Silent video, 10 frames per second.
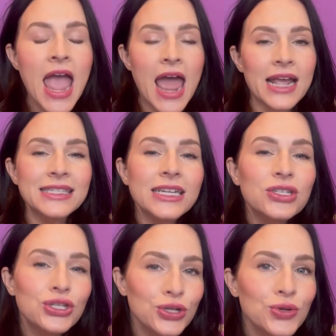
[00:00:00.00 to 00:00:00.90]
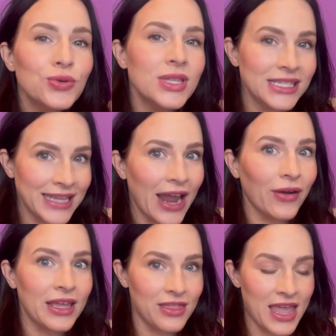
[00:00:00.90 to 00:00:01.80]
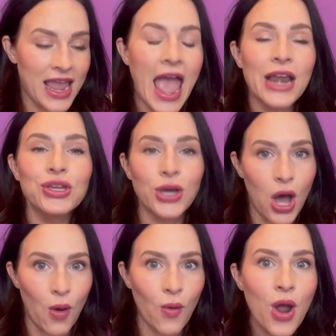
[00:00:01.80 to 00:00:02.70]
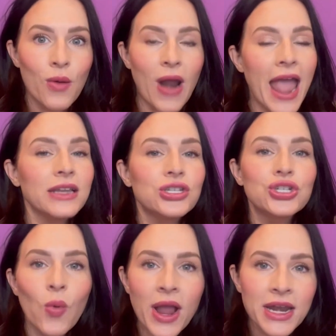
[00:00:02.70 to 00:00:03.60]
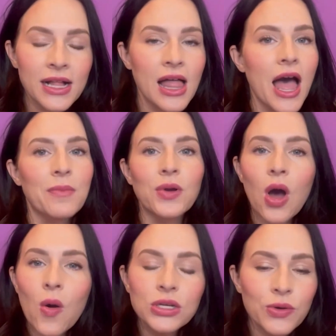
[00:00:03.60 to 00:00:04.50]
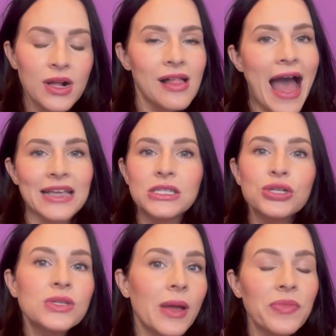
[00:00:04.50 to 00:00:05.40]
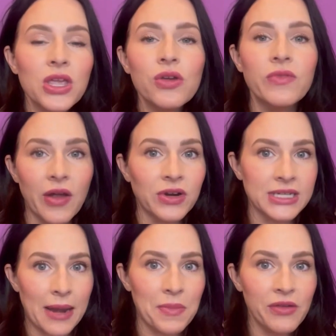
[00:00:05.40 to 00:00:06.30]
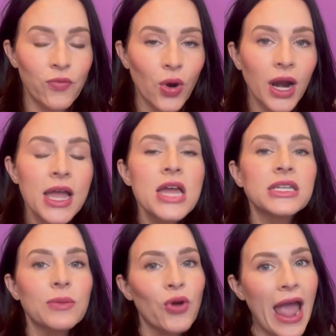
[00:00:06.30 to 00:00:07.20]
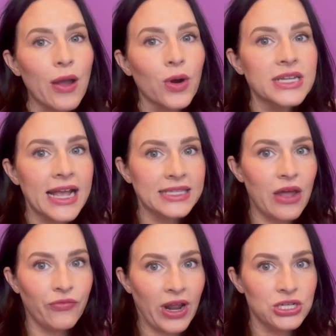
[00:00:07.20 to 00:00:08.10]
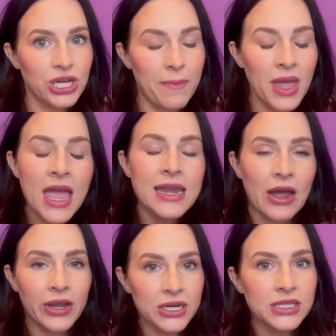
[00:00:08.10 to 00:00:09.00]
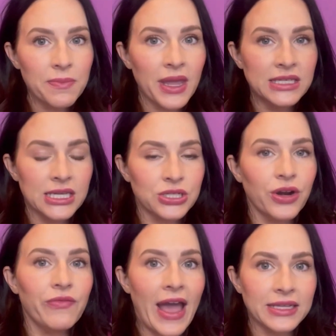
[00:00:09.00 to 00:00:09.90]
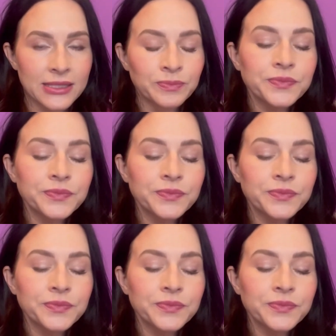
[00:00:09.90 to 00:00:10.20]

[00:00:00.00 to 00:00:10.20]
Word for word: And I said, do the scary thing and go, right? Join a club, go to a class, do something you've never done before to prioritize that friendship. Now, here's the big sister advice.